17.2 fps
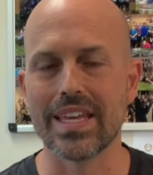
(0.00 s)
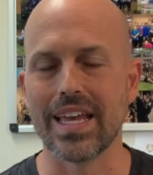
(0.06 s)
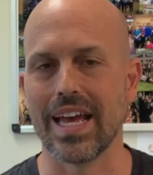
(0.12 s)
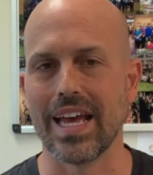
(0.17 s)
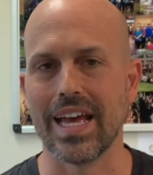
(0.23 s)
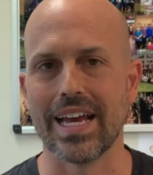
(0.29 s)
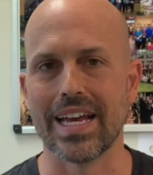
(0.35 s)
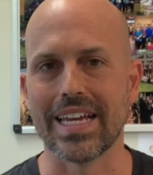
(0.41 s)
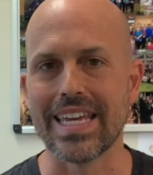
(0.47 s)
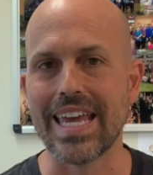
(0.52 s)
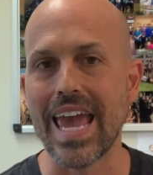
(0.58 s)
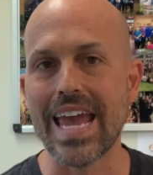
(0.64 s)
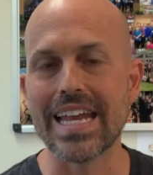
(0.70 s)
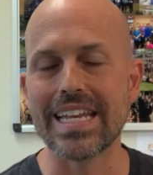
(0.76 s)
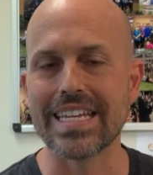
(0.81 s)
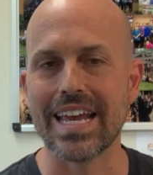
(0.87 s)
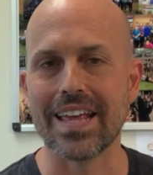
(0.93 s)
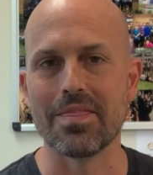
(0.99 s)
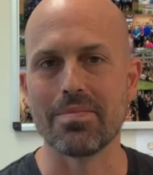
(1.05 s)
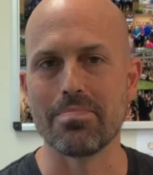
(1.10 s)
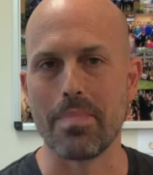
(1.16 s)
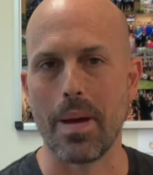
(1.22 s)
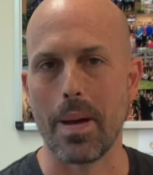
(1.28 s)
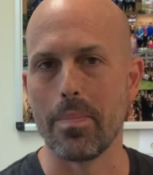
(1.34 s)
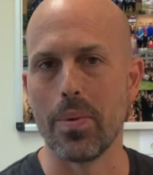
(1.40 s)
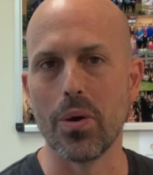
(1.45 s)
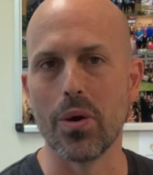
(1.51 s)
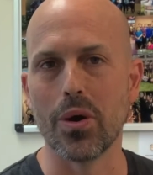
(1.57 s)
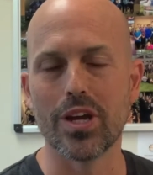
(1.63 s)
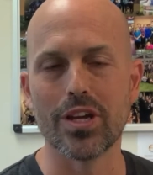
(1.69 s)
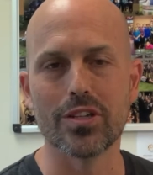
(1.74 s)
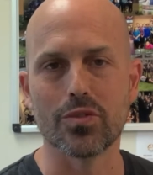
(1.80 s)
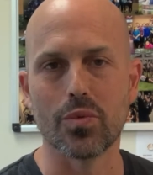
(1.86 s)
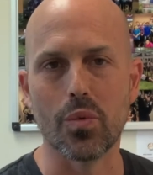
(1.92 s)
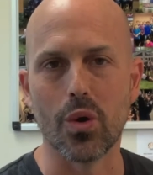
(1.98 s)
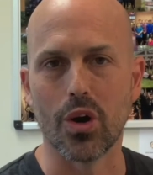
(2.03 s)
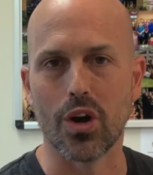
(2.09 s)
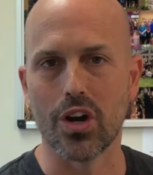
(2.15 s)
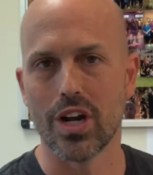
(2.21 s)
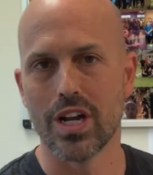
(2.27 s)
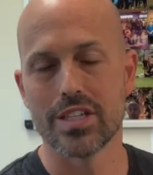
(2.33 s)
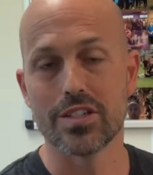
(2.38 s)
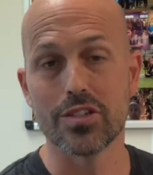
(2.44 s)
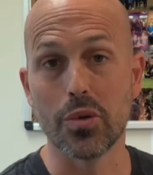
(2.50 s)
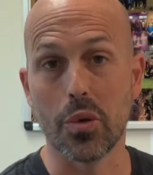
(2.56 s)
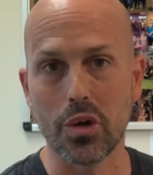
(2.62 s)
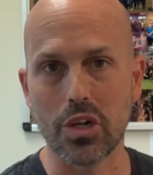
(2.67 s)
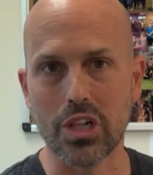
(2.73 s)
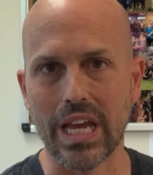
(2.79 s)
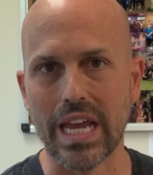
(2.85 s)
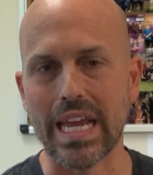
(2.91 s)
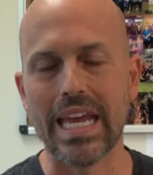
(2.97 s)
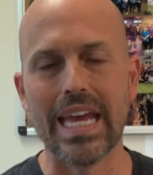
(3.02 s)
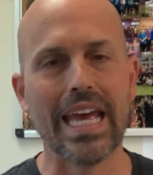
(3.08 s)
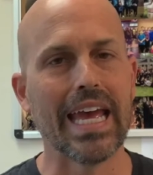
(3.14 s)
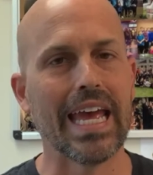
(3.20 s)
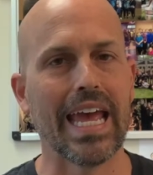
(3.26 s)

Uh, Kate and my boys were snorkeling,